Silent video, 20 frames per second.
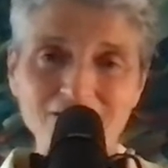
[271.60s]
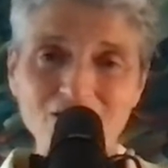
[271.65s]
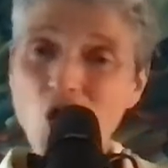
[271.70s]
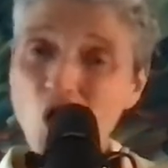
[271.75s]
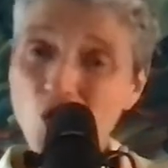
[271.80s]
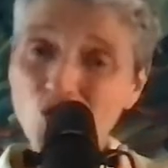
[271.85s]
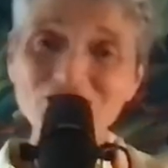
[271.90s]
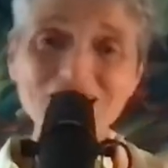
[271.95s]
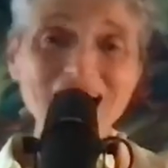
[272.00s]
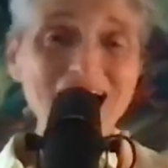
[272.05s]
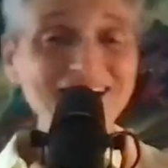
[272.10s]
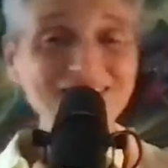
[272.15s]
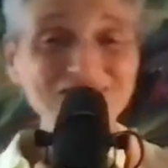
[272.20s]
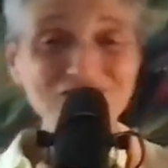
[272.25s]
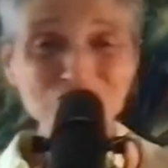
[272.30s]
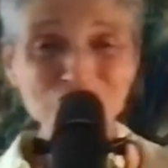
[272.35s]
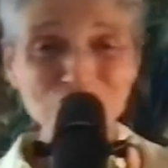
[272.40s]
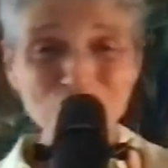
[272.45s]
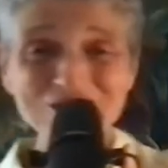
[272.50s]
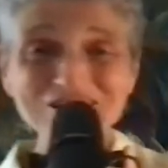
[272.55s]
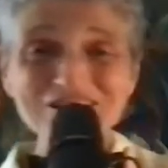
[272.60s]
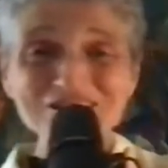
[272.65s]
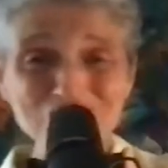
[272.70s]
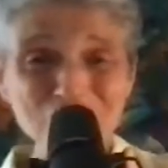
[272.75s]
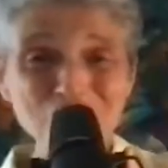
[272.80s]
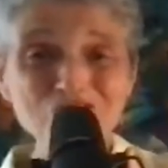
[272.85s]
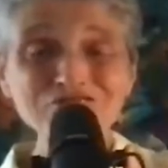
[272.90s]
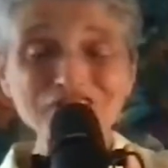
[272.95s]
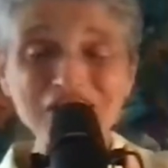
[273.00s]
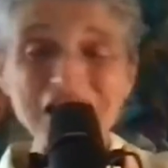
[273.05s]
online as well as
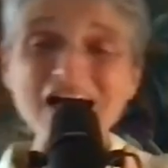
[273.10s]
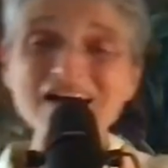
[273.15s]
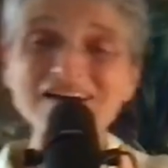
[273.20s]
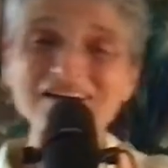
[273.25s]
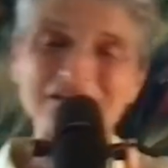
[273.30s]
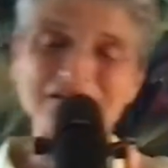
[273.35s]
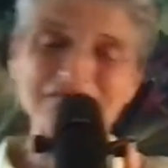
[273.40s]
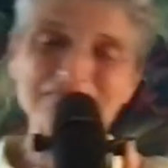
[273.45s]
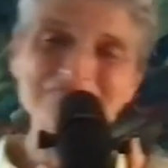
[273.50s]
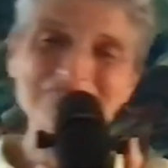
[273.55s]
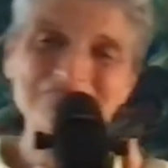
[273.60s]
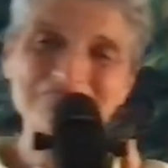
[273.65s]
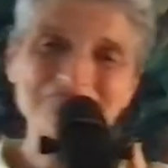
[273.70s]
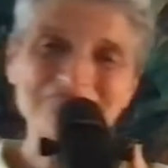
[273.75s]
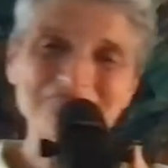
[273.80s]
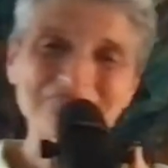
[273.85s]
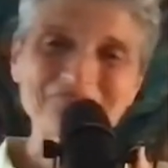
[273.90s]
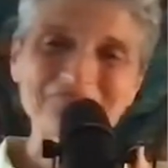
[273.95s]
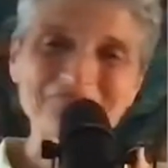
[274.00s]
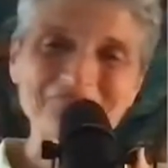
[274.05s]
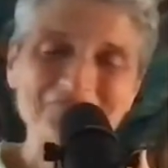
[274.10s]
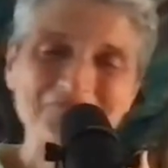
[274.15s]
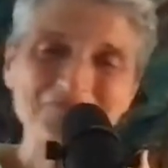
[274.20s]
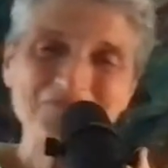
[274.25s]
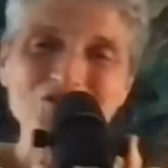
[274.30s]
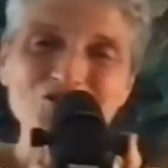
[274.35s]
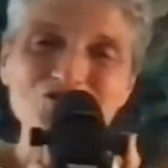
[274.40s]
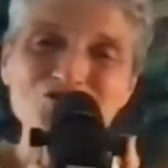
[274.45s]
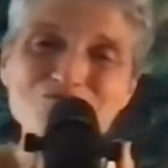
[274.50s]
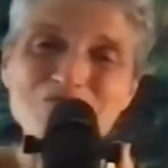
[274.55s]
offline.
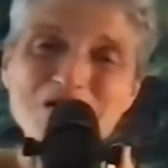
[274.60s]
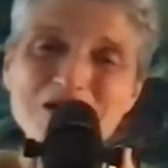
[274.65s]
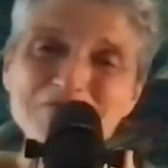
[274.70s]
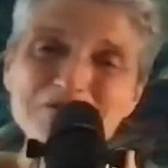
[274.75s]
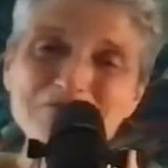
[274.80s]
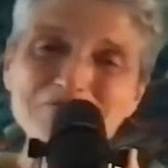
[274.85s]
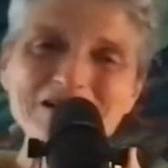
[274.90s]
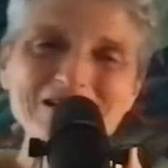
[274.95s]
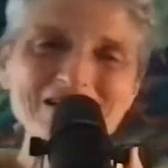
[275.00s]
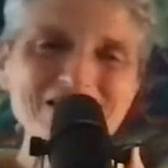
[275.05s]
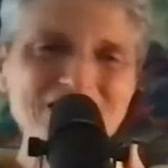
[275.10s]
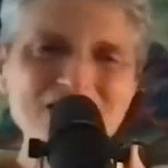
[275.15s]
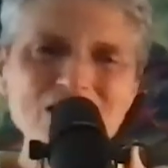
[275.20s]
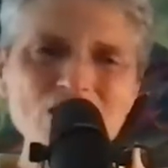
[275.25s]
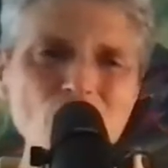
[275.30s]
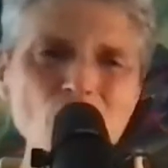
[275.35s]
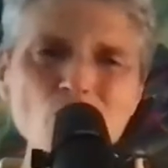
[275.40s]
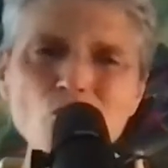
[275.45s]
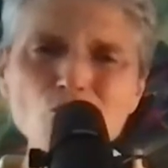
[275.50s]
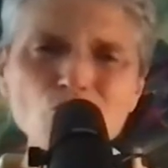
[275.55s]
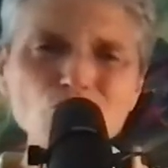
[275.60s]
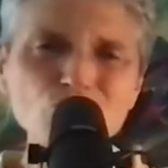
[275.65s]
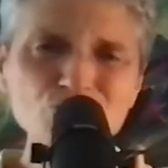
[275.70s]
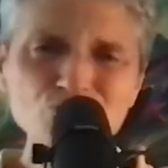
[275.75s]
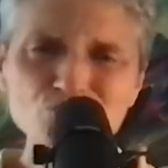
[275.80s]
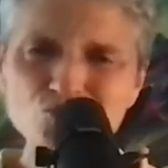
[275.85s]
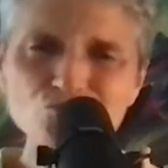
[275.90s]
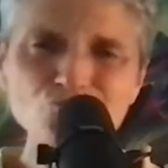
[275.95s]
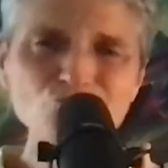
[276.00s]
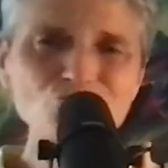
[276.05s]
You may be meeting a whole
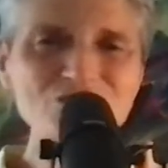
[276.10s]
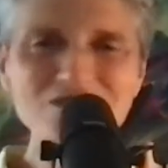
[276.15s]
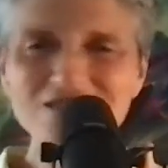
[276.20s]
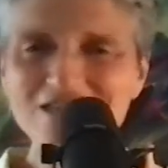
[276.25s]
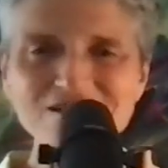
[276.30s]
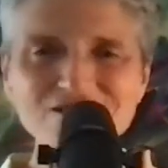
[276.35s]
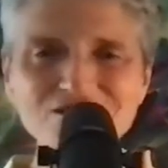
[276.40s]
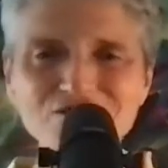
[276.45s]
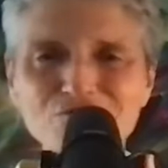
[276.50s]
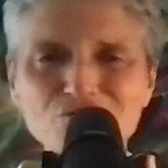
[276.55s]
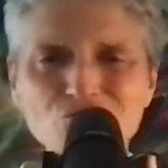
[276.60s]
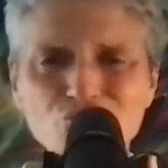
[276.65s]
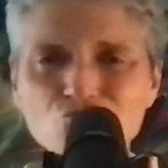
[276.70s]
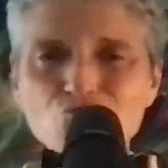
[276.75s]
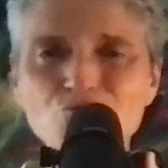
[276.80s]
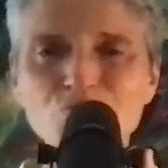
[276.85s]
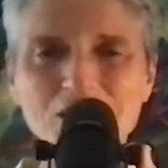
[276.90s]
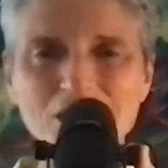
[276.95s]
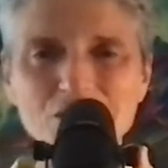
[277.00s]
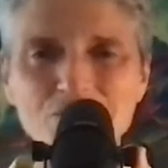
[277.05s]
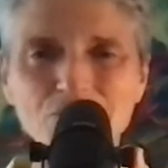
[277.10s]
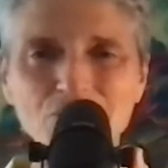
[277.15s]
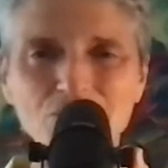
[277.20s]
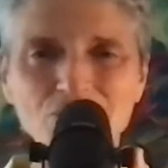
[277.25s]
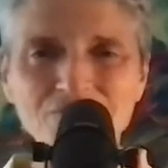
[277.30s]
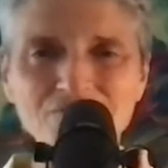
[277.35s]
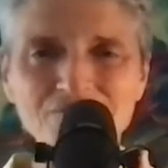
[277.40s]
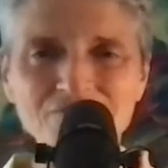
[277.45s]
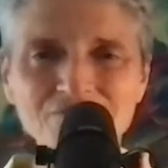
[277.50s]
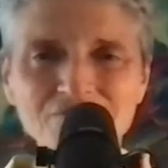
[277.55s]
new set of new
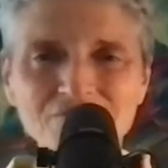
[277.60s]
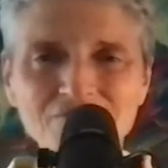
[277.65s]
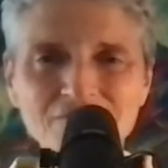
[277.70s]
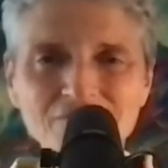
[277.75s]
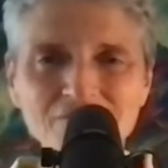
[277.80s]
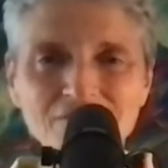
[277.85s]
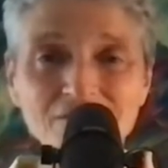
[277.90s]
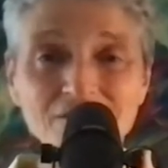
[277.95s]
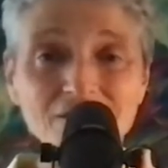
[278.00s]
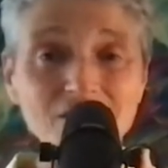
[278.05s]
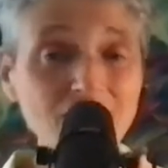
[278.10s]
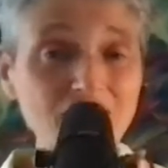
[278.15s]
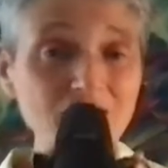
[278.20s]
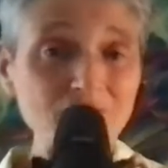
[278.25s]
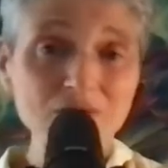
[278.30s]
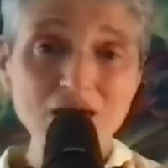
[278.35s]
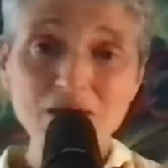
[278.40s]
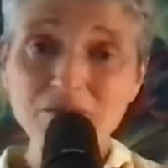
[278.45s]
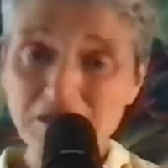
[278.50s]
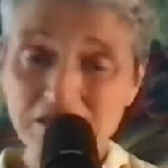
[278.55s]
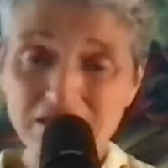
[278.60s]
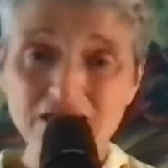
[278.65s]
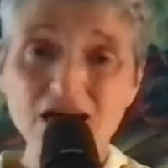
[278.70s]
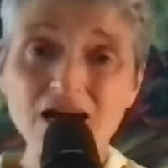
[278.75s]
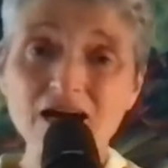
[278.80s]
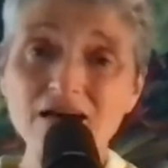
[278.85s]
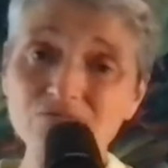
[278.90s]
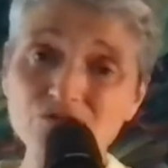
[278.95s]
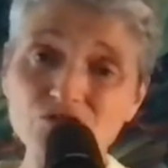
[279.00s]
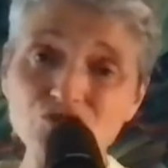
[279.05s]
people. It may be
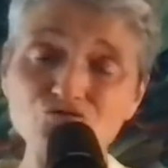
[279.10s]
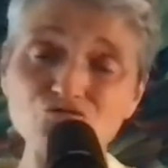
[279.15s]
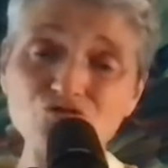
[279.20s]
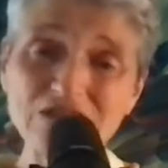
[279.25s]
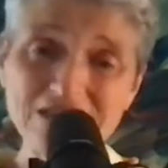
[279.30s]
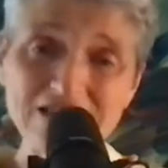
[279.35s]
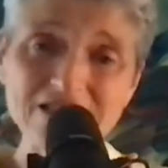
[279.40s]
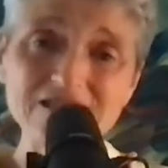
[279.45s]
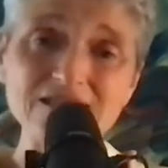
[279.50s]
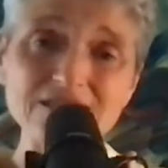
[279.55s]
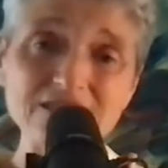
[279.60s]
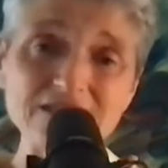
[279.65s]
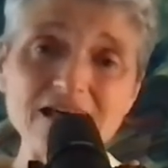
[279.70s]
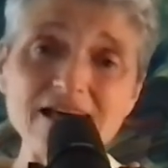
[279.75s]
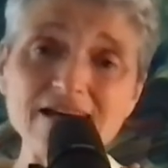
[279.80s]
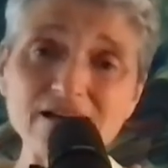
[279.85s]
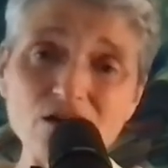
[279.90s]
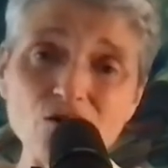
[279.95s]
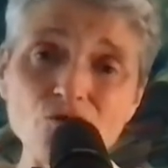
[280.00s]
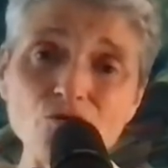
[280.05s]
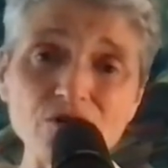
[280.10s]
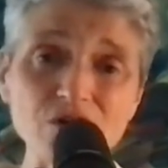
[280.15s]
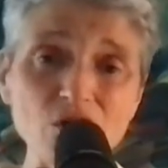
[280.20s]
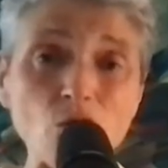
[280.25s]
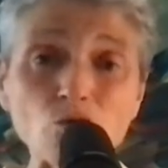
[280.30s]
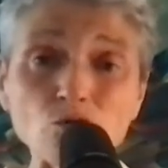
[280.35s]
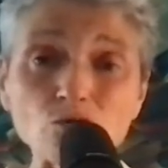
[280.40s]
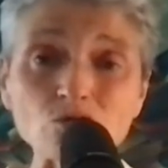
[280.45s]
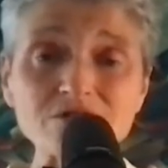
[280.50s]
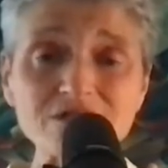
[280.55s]
time to release and let go an
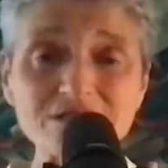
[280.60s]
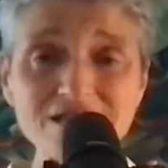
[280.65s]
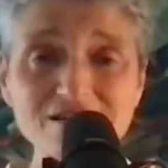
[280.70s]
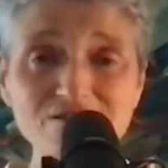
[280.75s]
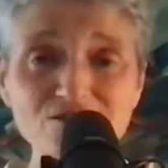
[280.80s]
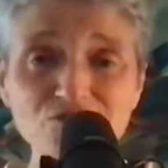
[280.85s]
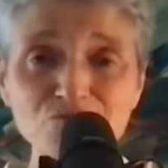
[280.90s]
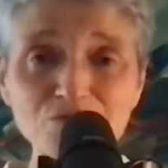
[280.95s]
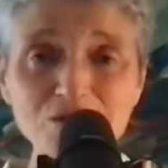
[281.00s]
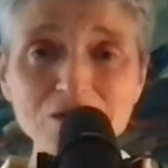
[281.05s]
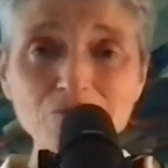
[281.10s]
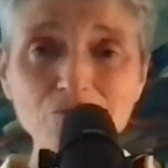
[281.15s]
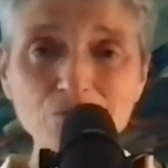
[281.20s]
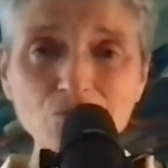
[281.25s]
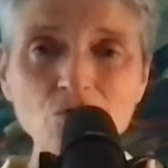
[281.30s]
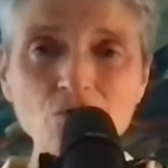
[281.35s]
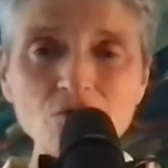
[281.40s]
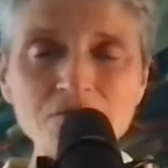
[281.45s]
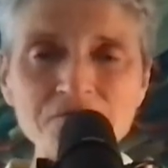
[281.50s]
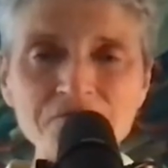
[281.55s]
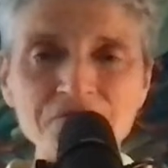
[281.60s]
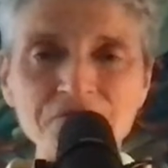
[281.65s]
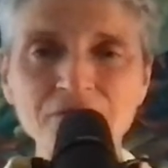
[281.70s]
old set of people, or